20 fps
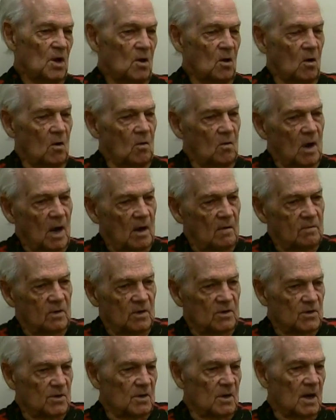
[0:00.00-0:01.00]
No,
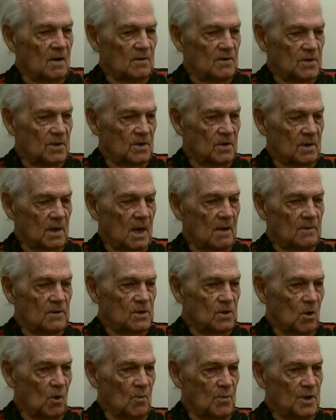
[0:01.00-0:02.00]
I was
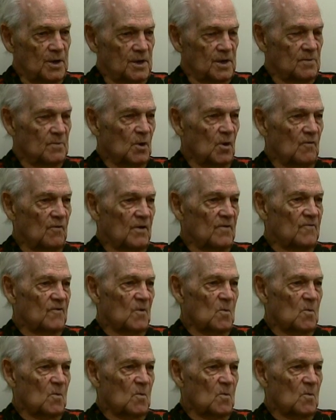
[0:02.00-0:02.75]
so busy moving